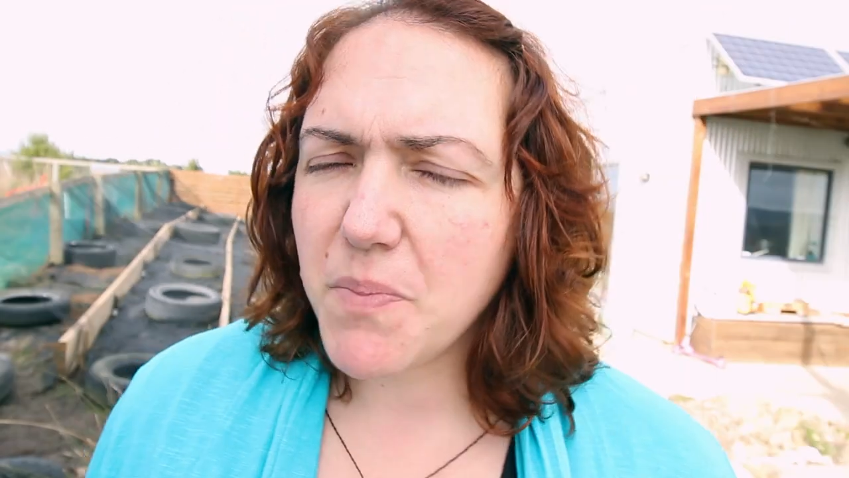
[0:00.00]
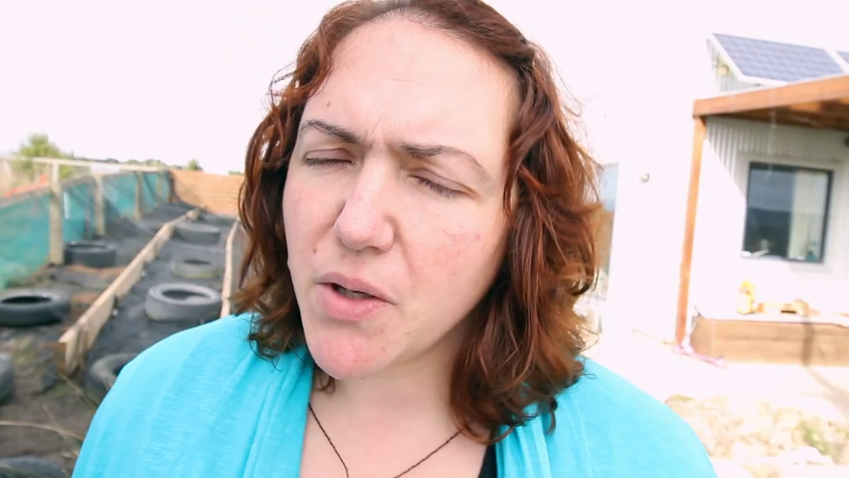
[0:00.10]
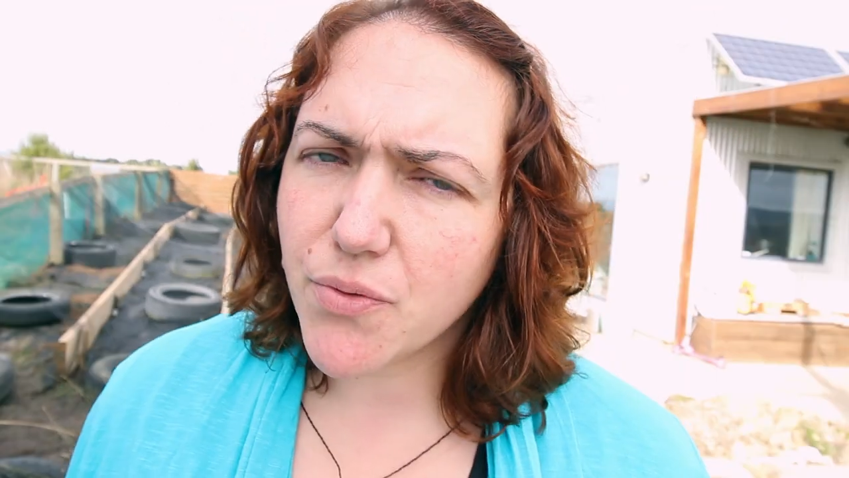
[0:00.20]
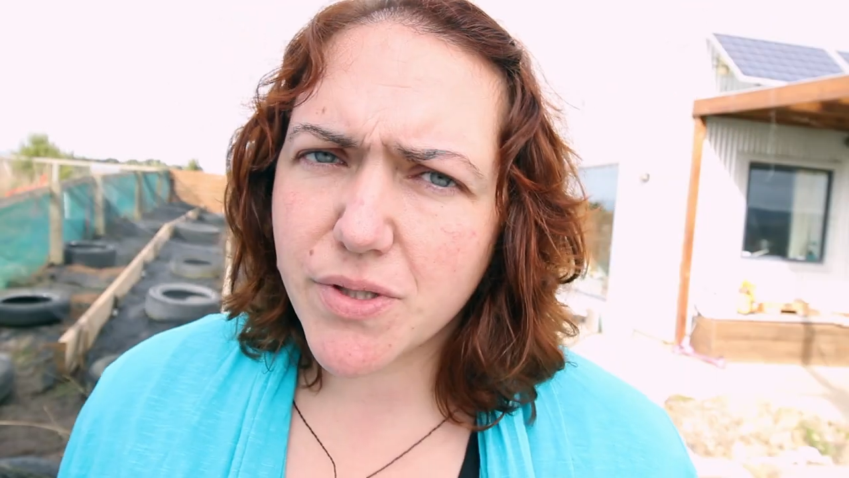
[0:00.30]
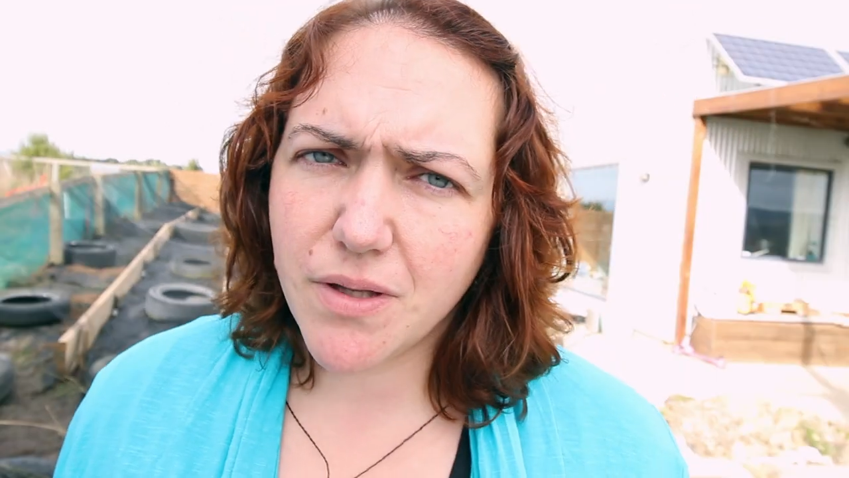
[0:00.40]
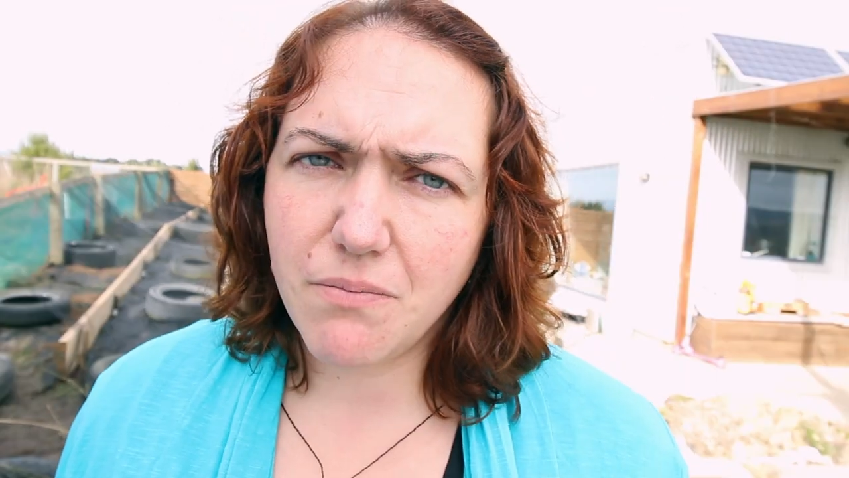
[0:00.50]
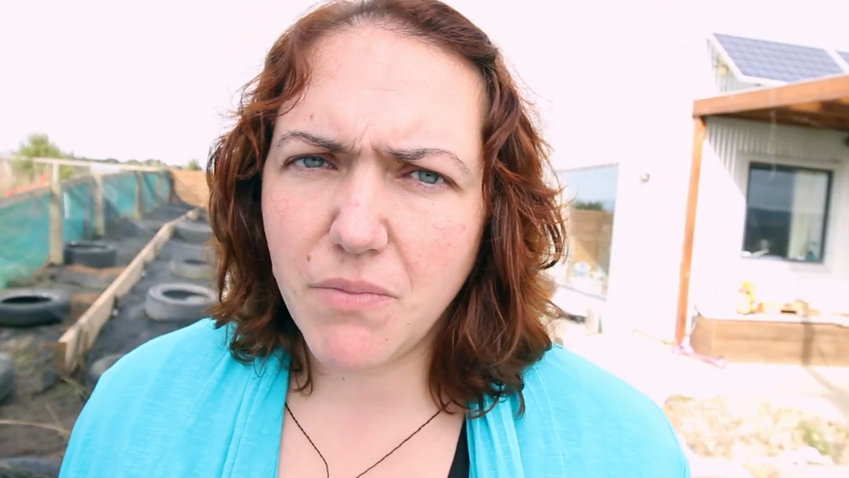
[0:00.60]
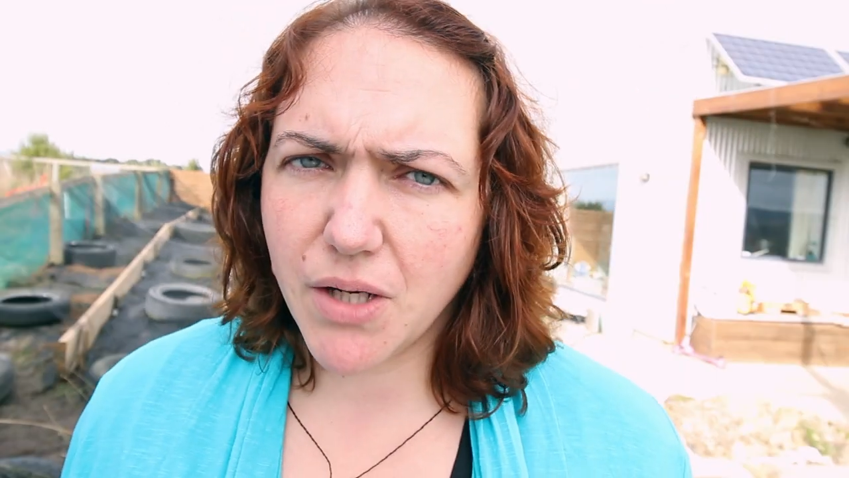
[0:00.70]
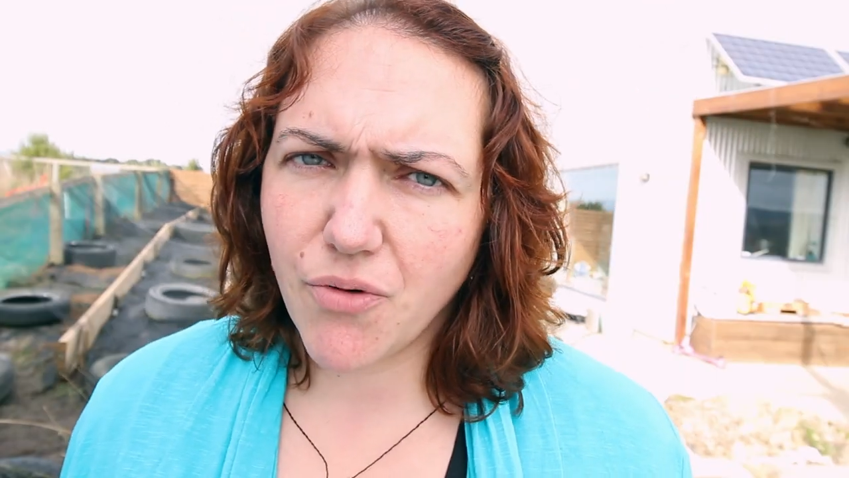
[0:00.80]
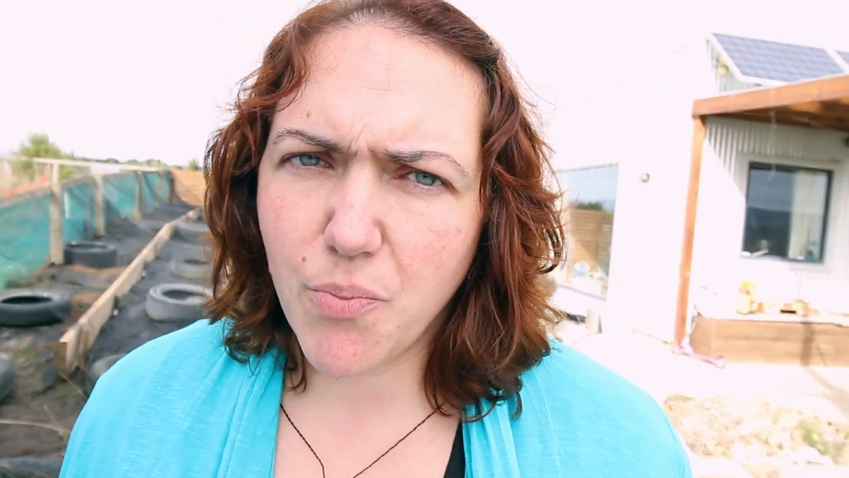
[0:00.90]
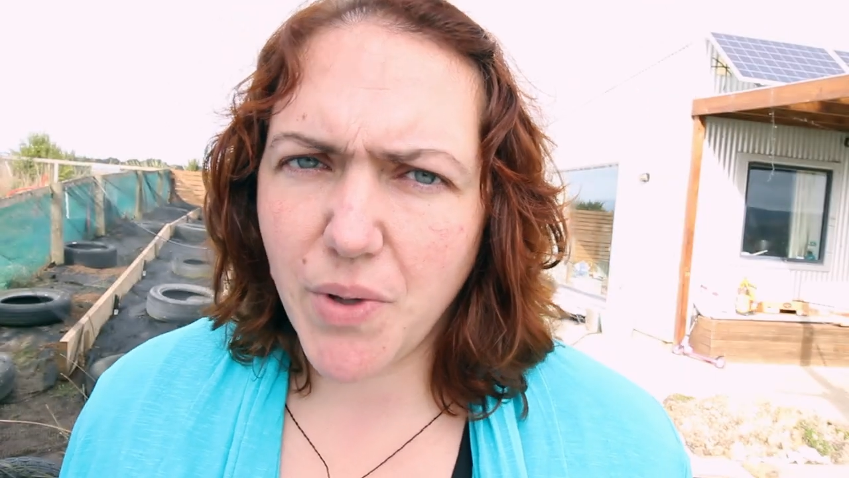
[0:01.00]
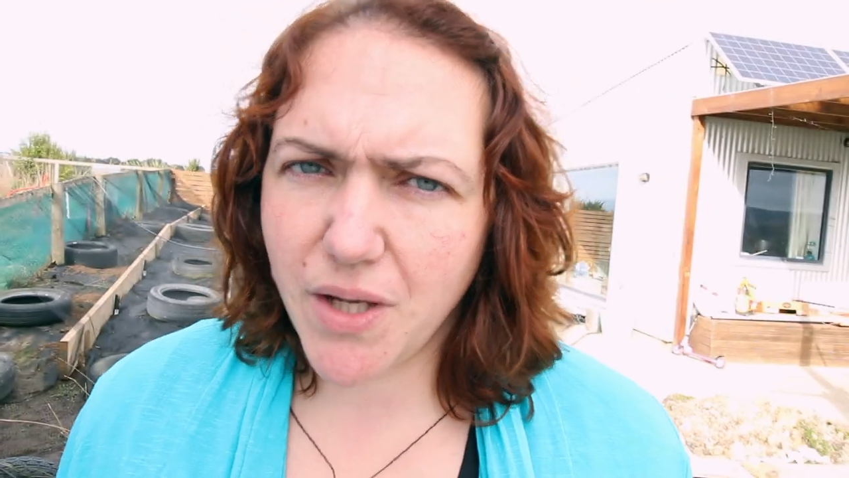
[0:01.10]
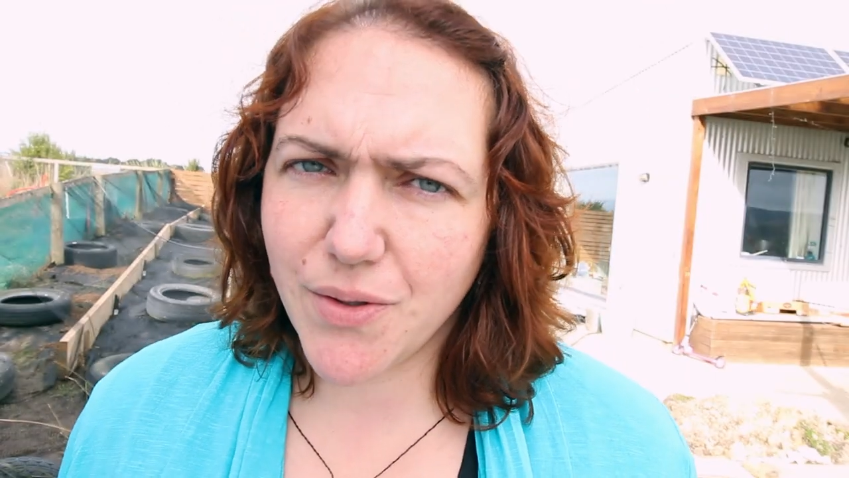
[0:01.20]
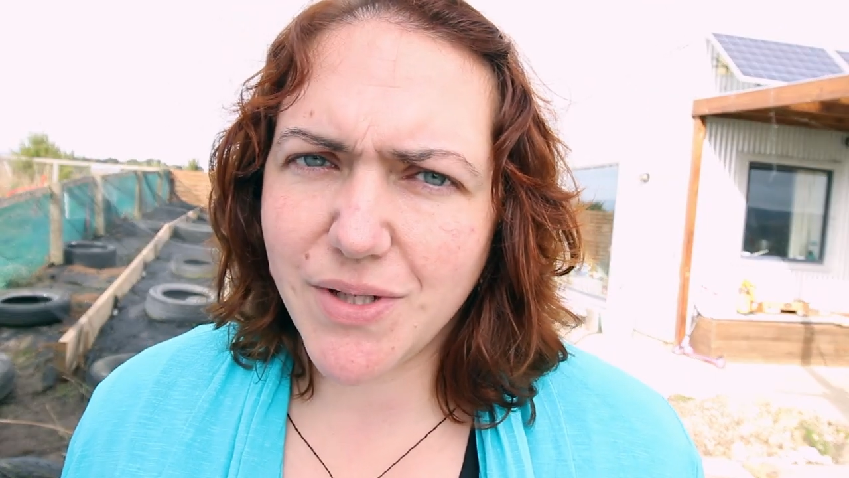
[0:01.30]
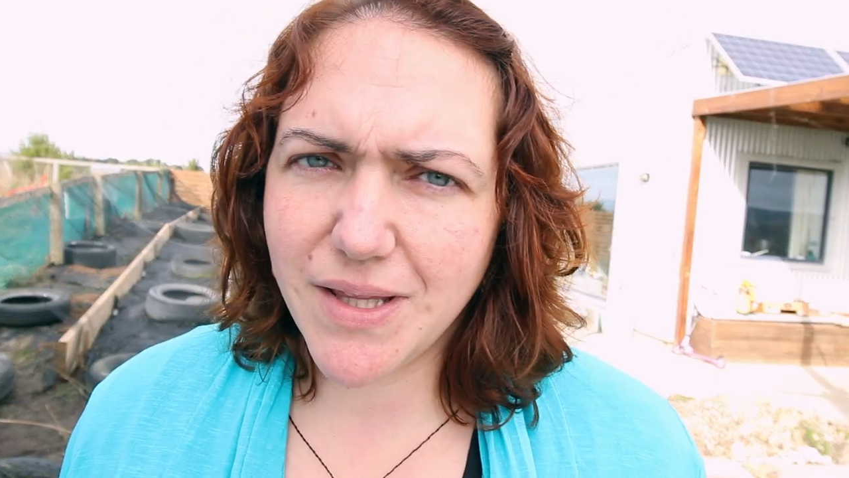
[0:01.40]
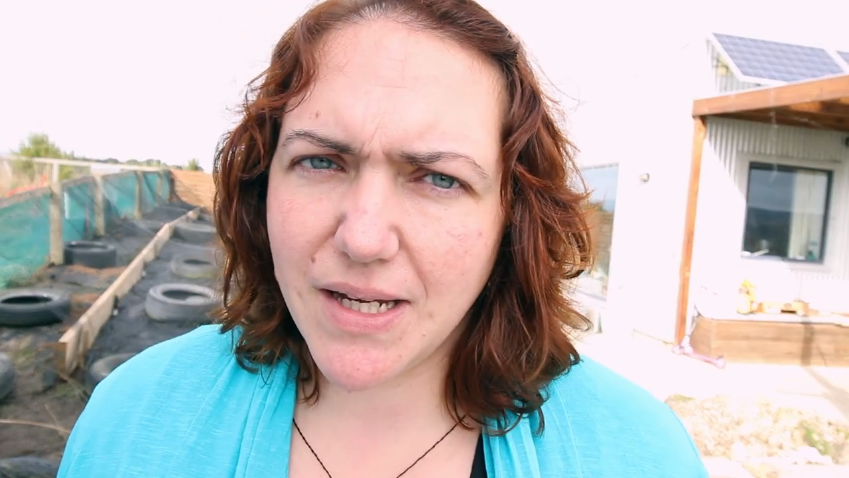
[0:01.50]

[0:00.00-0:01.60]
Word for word: but also the microbiota